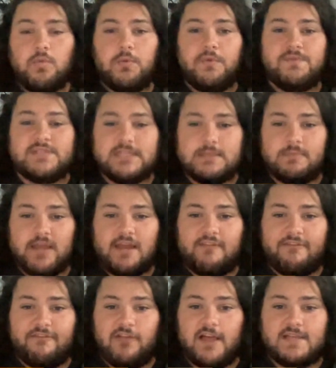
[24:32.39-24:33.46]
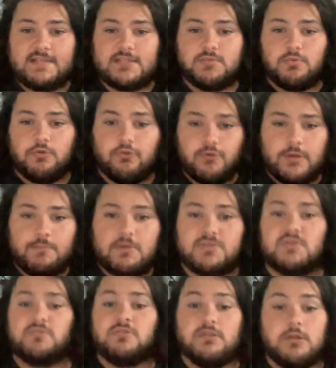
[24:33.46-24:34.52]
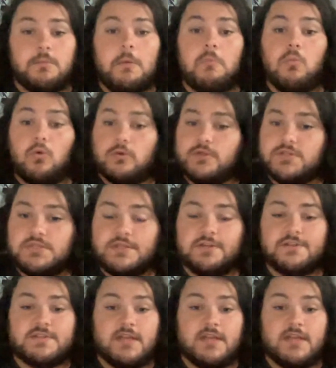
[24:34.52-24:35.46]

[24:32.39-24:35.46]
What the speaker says: but we've seen him kind of flex his recruiting muscles a little bit more this year,